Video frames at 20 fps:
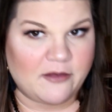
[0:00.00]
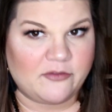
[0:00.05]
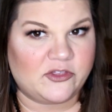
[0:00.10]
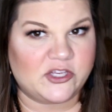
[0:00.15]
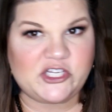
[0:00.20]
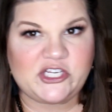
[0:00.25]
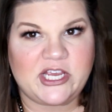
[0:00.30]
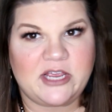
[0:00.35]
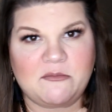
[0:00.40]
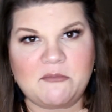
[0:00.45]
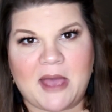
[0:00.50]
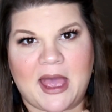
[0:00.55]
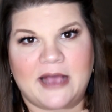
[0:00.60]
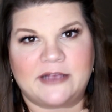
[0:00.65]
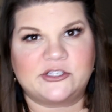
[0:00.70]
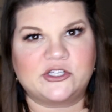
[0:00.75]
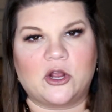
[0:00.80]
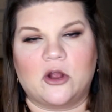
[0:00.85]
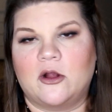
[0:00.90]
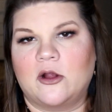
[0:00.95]
the sheet
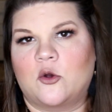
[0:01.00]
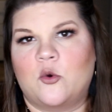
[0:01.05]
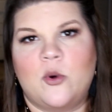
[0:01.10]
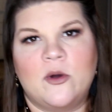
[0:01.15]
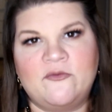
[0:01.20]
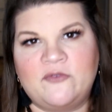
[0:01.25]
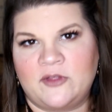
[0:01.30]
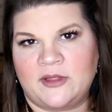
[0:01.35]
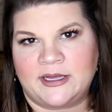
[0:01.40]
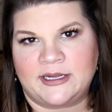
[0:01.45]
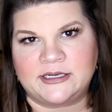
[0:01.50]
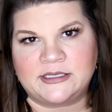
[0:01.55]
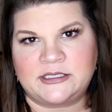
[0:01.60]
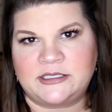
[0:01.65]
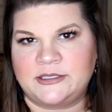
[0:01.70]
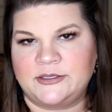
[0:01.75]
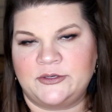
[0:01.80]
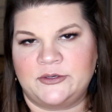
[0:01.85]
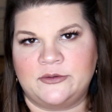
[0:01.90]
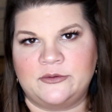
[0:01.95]
masks are equivalent
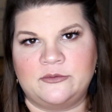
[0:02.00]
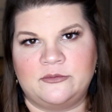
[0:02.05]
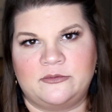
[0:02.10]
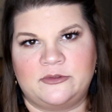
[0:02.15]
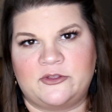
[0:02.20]
to